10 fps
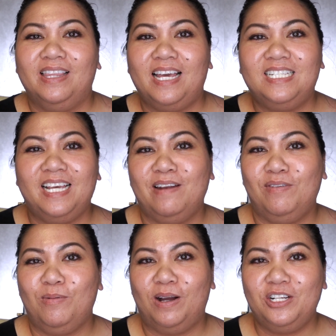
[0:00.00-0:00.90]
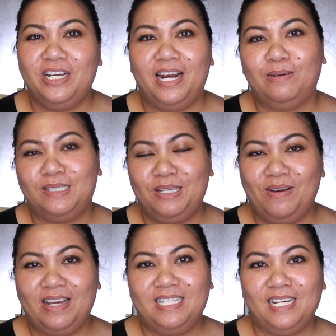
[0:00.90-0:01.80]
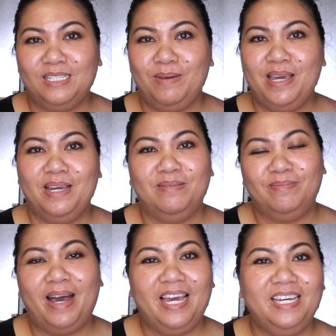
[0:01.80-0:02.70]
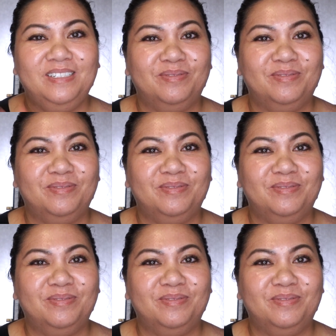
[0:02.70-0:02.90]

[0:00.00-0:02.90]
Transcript: Thanks again for watching and I will see you guys next week. Bye.